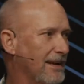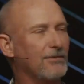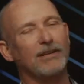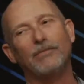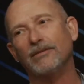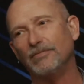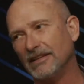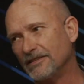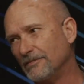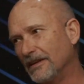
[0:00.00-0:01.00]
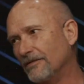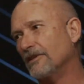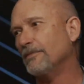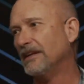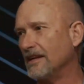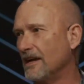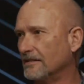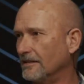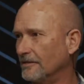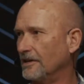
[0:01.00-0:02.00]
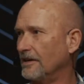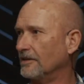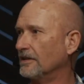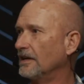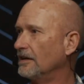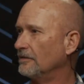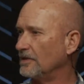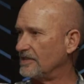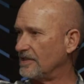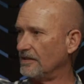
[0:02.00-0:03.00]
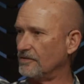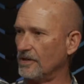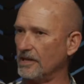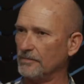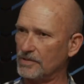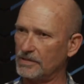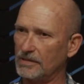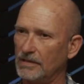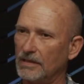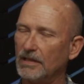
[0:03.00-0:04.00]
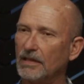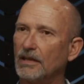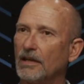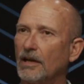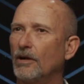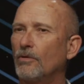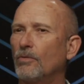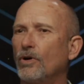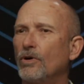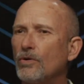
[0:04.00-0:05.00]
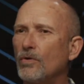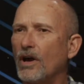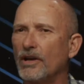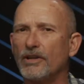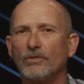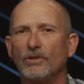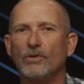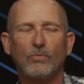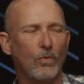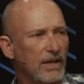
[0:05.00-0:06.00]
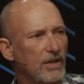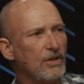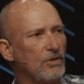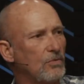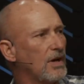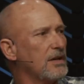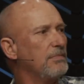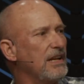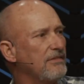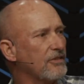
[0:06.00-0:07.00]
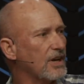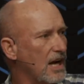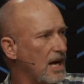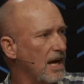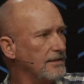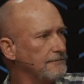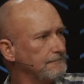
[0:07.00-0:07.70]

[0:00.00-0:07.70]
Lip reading: I want to be a policeman. I want to be a doctor, whatever. We set dreams. Well, who are you and what do you want to be for God?